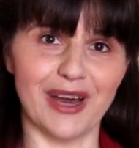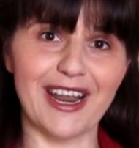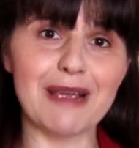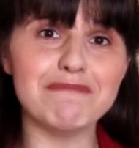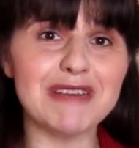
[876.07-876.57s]
And
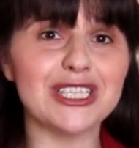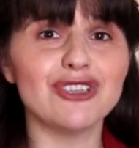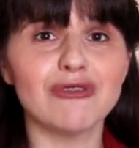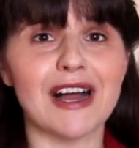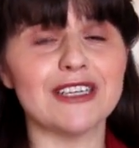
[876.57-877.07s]
I miss
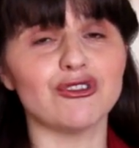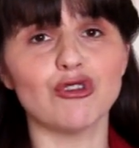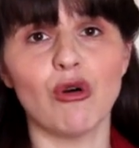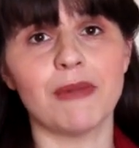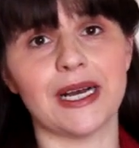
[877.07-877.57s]
you guys
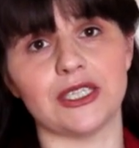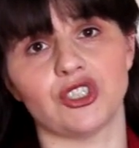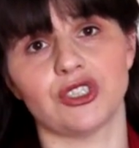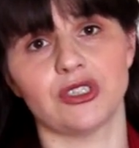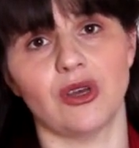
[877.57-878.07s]
so much.
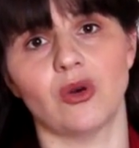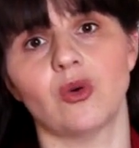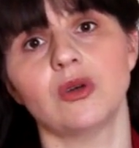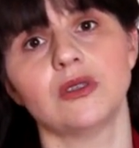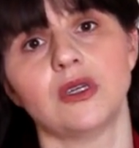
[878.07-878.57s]

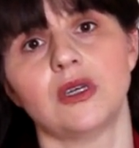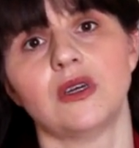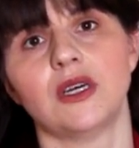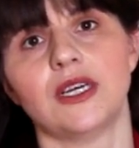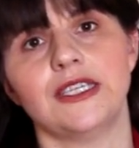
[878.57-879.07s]
So
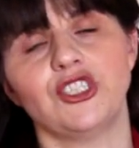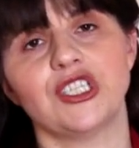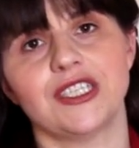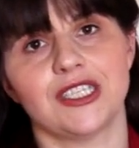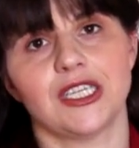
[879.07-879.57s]

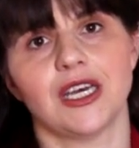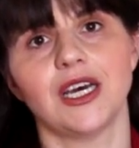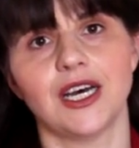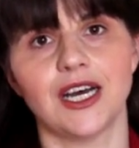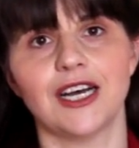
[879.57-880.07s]
just
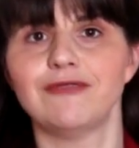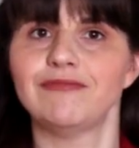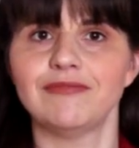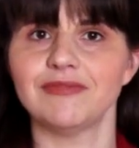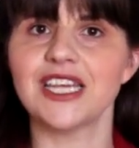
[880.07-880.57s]

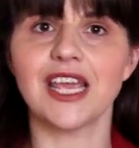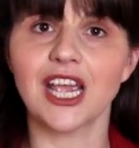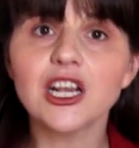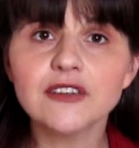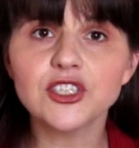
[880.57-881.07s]
take
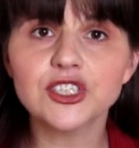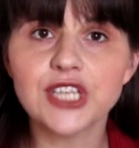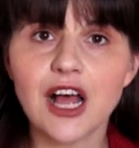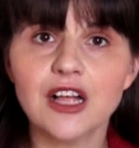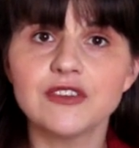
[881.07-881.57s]
care of
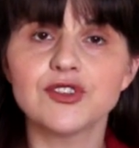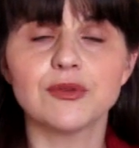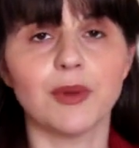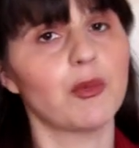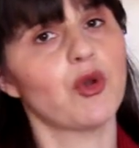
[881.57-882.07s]
yourselves.
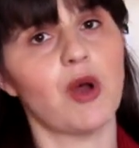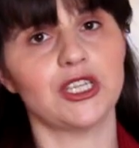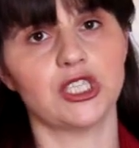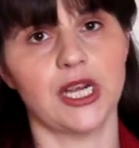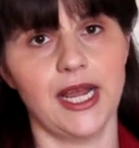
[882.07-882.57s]
Remember to
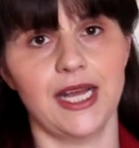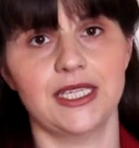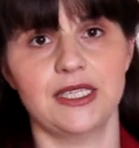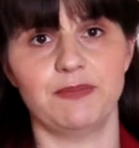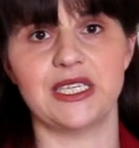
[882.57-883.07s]
wash your
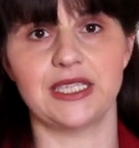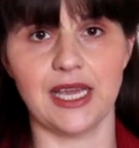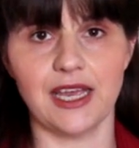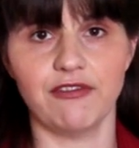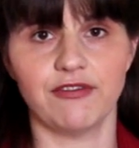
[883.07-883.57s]
hands, be
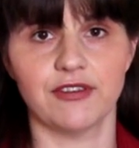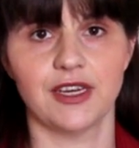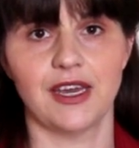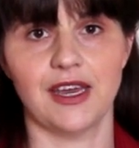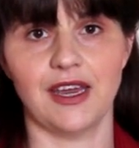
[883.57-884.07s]
safe,
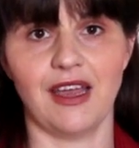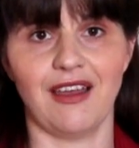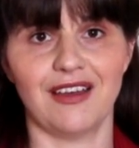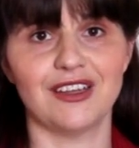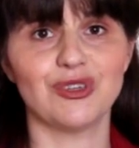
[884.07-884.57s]

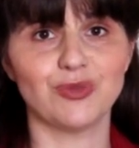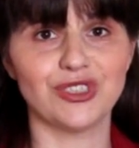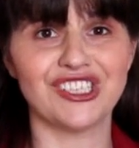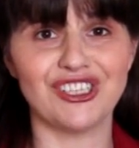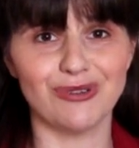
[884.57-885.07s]
and we'll
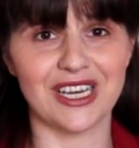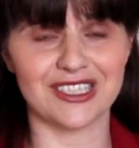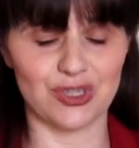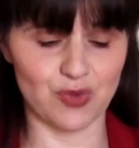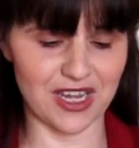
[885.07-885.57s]
see you
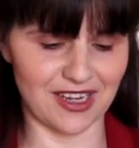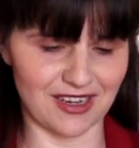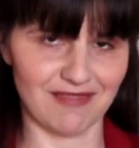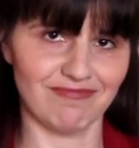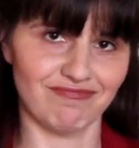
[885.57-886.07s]
next week
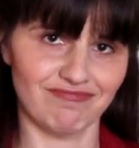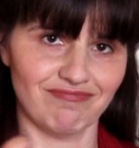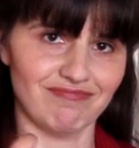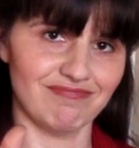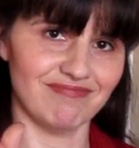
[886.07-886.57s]

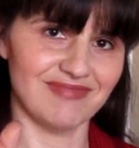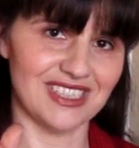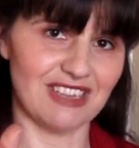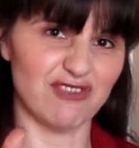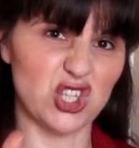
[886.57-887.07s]

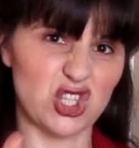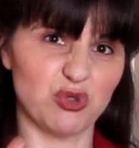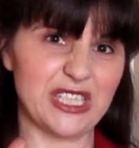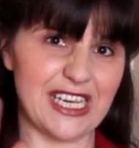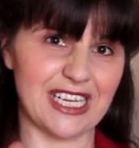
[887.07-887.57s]

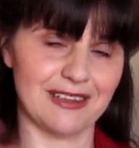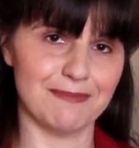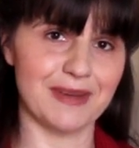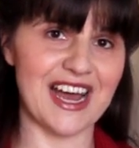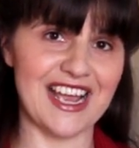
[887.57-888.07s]
virtually.
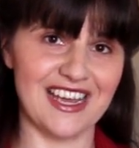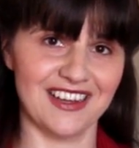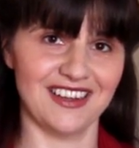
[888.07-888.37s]
Bye.